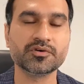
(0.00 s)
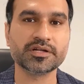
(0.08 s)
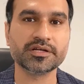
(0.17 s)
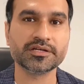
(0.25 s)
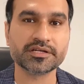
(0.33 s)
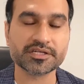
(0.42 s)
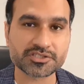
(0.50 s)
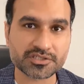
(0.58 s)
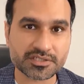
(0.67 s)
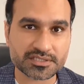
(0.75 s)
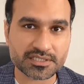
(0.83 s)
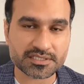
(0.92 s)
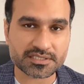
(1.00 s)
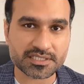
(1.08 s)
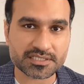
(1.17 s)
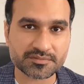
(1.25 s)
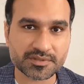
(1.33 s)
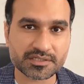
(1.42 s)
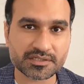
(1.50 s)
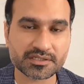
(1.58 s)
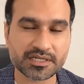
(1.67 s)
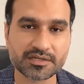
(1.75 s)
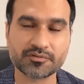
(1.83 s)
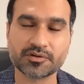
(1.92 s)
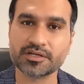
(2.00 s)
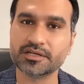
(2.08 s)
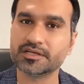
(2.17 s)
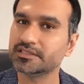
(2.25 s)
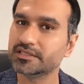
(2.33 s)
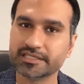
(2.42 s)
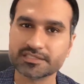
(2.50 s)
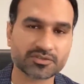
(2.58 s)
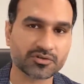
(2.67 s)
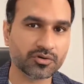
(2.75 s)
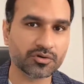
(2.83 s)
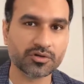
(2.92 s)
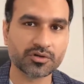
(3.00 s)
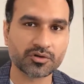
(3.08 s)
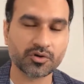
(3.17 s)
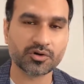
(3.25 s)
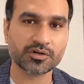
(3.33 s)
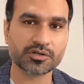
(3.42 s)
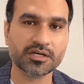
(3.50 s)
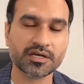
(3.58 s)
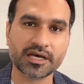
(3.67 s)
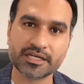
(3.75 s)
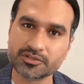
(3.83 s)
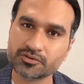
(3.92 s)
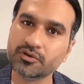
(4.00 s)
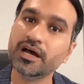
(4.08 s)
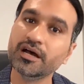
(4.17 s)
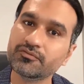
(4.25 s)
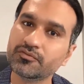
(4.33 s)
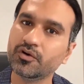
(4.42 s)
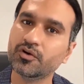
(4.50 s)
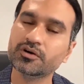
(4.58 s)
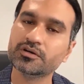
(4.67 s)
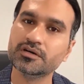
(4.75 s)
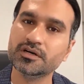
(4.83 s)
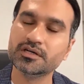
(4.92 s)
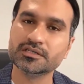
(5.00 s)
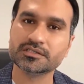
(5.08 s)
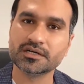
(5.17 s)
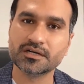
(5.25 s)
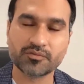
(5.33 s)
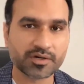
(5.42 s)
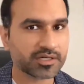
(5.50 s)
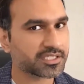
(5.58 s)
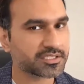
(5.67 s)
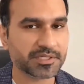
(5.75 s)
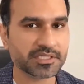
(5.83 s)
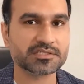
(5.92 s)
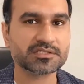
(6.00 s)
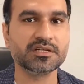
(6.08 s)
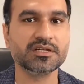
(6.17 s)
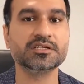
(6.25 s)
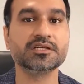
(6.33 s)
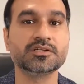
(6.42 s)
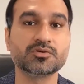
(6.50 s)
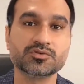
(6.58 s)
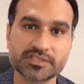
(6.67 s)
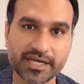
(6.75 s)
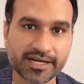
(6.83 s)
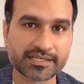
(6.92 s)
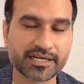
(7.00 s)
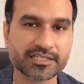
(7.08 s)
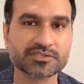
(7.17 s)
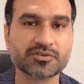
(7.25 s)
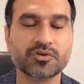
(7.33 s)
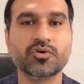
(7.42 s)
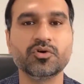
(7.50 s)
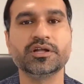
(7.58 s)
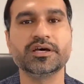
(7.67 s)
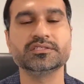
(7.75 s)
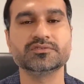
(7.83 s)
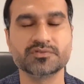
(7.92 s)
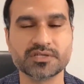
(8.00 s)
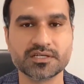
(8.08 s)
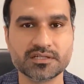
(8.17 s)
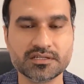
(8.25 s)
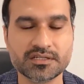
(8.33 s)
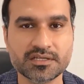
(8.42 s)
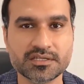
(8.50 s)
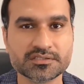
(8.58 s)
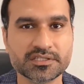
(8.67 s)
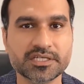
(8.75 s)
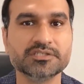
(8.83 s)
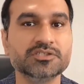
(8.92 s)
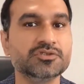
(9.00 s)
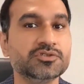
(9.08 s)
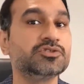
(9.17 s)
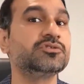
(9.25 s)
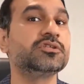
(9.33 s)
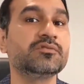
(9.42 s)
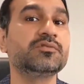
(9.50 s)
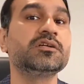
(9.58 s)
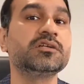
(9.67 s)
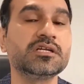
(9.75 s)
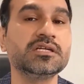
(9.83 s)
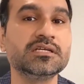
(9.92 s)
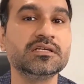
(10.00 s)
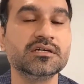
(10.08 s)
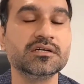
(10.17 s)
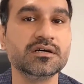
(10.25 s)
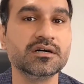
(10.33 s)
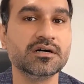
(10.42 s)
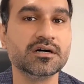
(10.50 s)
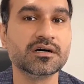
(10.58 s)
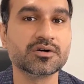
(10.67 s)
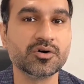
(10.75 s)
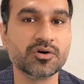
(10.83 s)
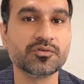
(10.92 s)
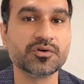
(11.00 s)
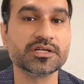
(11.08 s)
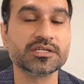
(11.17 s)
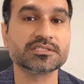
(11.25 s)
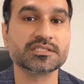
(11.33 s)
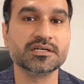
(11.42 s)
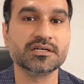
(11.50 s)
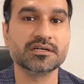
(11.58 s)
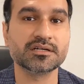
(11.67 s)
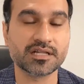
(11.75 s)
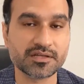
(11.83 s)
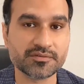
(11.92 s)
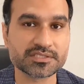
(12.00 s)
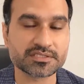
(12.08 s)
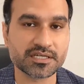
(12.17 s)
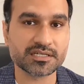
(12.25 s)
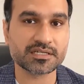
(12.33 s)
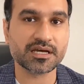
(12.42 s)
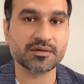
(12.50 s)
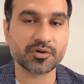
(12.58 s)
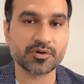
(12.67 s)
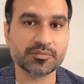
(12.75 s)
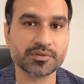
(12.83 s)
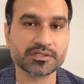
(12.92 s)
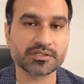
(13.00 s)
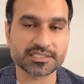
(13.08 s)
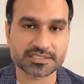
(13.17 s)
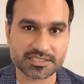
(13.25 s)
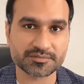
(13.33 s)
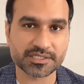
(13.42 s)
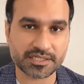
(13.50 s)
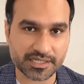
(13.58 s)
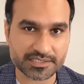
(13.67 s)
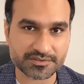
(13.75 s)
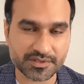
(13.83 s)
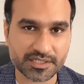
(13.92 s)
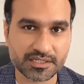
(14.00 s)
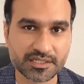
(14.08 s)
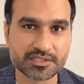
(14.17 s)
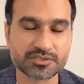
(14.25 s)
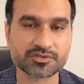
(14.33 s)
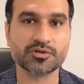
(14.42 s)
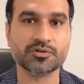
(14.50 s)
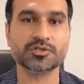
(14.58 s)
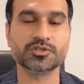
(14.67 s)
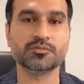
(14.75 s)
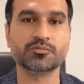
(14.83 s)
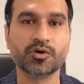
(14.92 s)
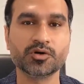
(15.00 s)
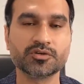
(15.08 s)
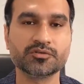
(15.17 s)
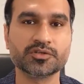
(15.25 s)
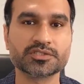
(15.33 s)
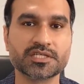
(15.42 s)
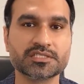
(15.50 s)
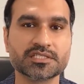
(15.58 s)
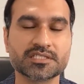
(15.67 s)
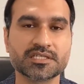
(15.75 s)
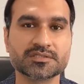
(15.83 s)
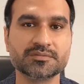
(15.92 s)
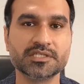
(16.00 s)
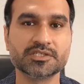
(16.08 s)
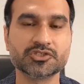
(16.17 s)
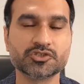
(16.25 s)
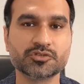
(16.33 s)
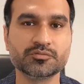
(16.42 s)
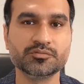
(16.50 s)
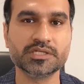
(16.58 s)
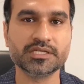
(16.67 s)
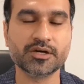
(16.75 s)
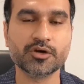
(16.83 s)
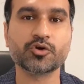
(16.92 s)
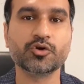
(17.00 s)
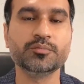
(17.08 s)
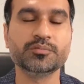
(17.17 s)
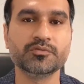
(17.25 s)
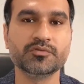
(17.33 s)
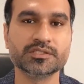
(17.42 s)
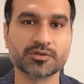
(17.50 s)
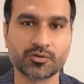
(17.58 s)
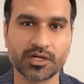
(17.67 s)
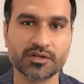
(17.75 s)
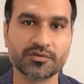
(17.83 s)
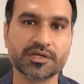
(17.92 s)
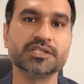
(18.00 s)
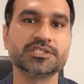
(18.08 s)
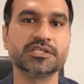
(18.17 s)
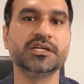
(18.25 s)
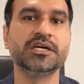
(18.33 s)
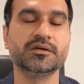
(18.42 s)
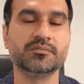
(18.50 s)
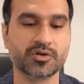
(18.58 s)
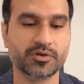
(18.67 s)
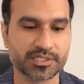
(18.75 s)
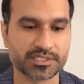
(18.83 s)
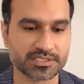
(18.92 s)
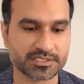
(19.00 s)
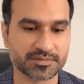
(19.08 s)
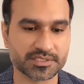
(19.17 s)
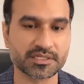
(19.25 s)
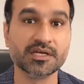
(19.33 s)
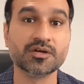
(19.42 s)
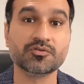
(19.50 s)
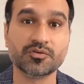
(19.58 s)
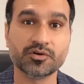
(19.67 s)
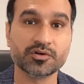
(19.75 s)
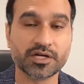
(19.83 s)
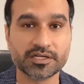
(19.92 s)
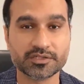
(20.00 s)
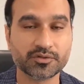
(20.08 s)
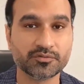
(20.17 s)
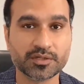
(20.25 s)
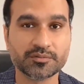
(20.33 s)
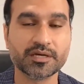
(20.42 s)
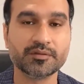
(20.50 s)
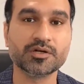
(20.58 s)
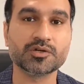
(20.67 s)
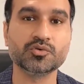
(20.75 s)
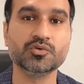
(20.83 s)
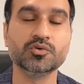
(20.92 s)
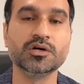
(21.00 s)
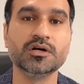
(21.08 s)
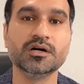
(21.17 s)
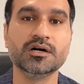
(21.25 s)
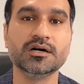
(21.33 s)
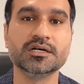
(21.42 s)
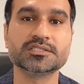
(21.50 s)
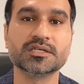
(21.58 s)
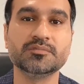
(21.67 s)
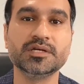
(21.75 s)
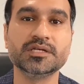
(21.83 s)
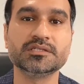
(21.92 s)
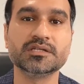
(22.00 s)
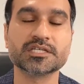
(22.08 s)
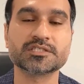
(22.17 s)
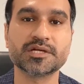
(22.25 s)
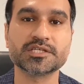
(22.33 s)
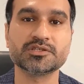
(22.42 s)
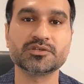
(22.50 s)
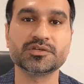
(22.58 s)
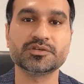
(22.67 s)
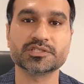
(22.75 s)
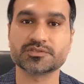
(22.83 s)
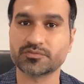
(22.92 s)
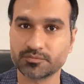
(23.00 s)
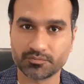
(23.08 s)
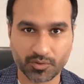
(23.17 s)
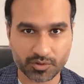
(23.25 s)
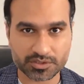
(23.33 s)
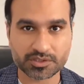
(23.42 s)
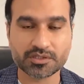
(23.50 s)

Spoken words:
an additional skills assessment for another ENSCO code and you have got the work experience related to that ENSCO code as well, then you should definitely go for its relevant skill employment assessment as well. So your both of your skills assessment should be equipped with qualification and employment assessment and you will be able to submit the expression of interest for both